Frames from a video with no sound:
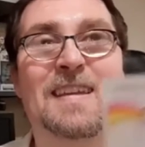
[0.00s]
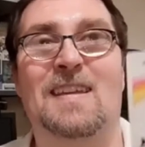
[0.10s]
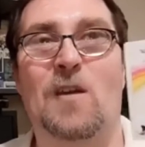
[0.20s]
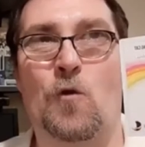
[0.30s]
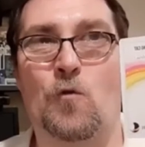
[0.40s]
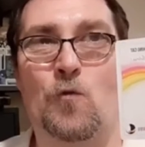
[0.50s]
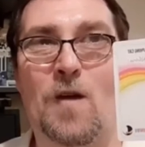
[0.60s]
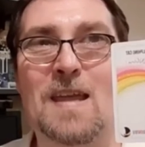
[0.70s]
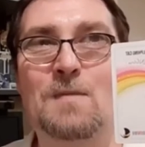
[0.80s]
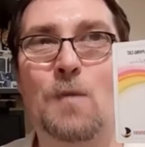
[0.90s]
your
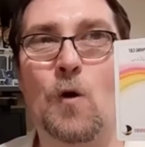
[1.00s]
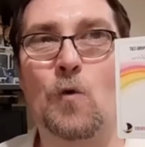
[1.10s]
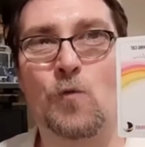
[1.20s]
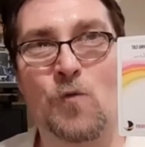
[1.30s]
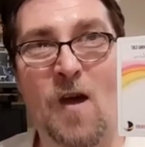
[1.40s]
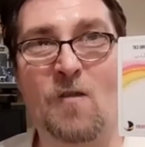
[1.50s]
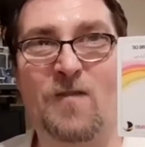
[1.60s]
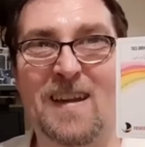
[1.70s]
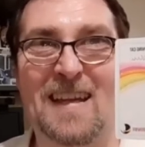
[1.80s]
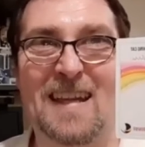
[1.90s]
Rainbow
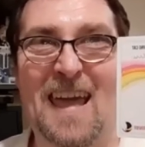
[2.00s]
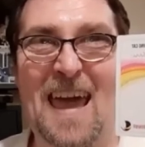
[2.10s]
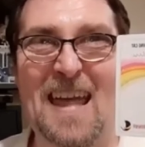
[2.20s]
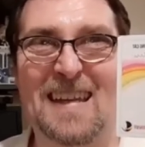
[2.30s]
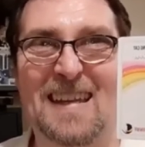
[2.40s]
Ralphing Cat,